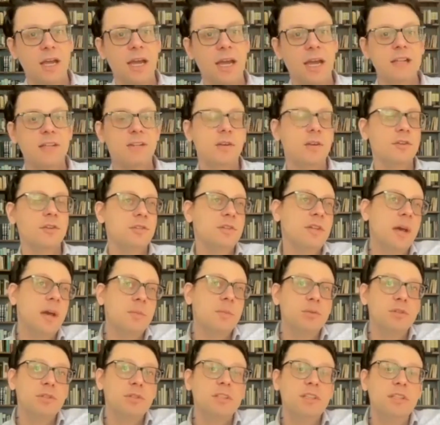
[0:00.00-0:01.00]
And it's also not
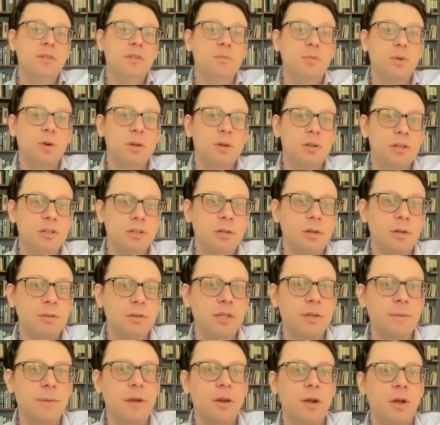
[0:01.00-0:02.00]
particularly moral. You don't
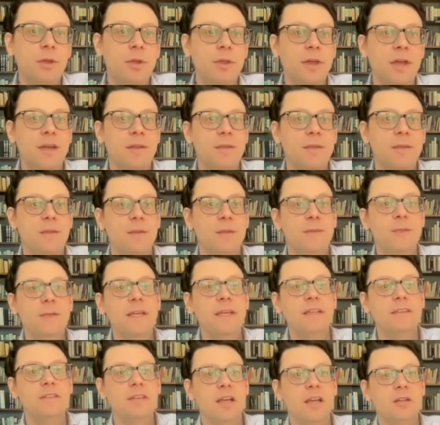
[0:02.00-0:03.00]
think about all the
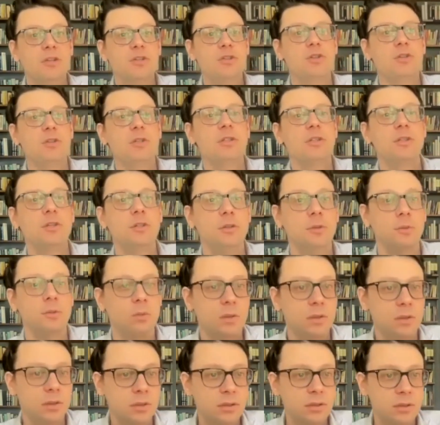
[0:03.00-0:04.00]
things I should
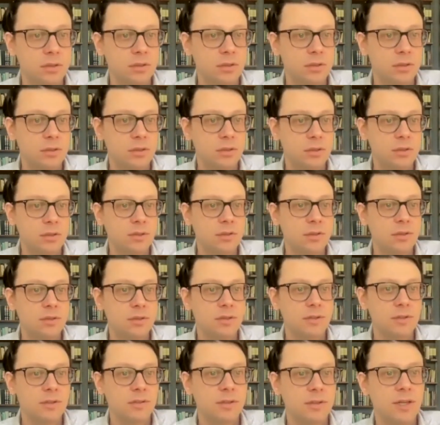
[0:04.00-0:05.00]
do
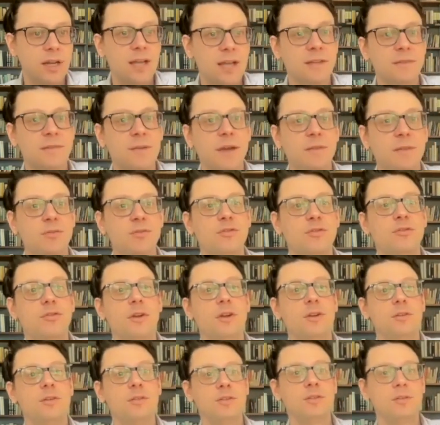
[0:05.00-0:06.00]
that I have
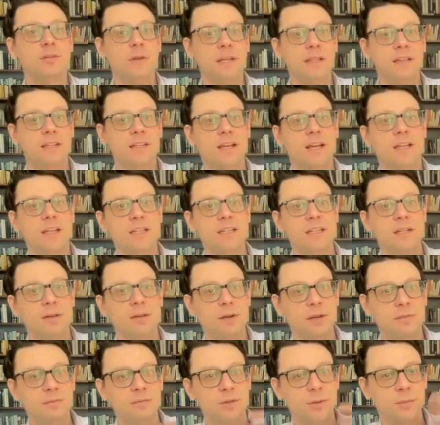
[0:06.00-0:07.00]
struggled doing, that I
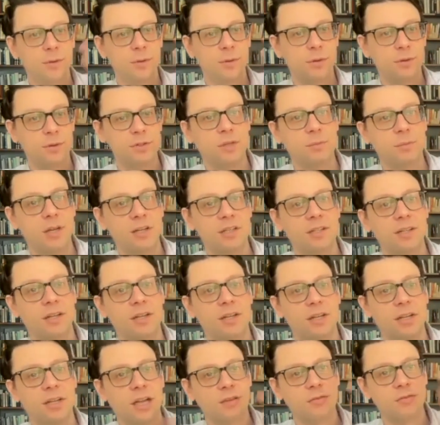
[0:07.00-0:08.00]
have trouble holding my
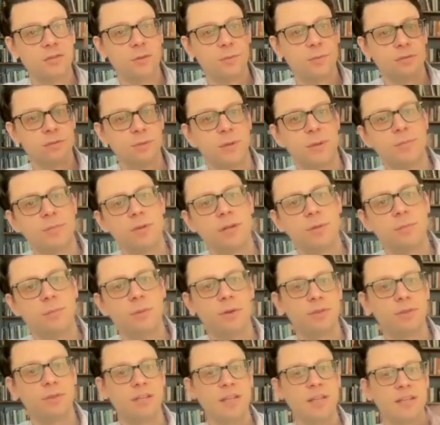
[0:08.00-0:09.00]
tongue, I have trouble remembering
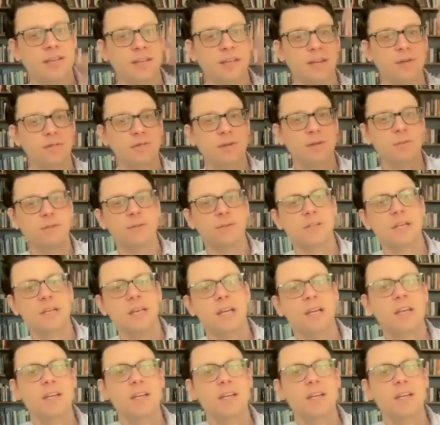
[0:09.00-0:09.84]
birthdays, I have trouble,